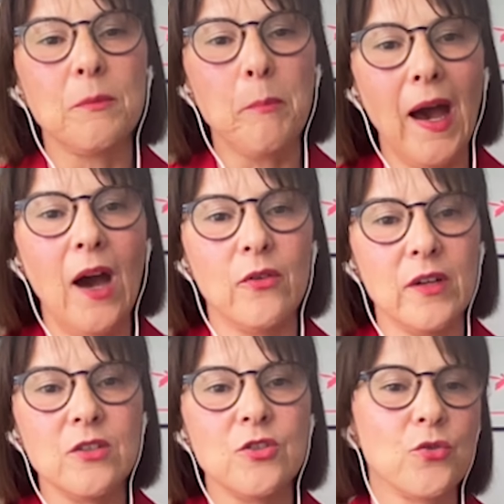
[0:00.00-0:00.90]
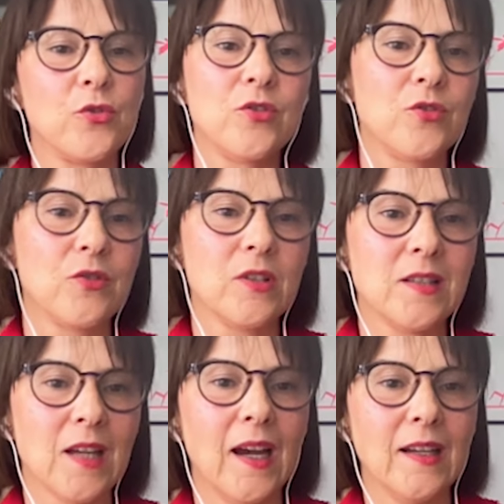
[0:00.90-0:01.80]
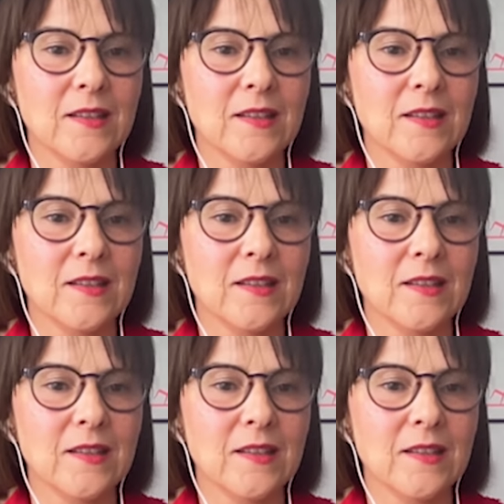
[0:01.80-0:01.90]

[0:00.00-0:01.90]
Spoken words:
the power and choice to decide,